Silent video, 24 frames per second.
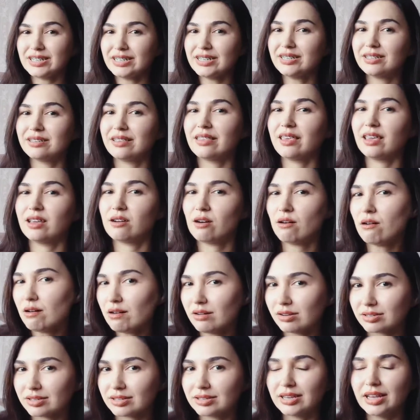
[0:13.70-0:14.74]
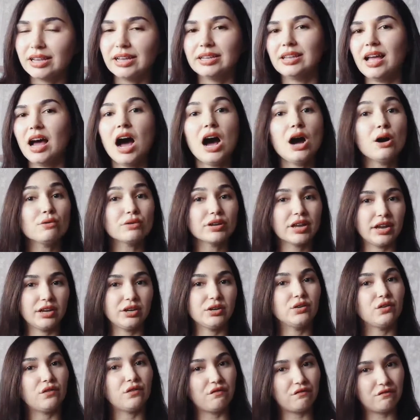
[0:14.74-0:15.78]
is the cause and how can
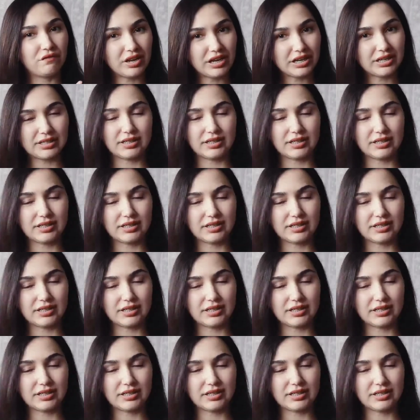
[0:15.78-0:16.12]
you fix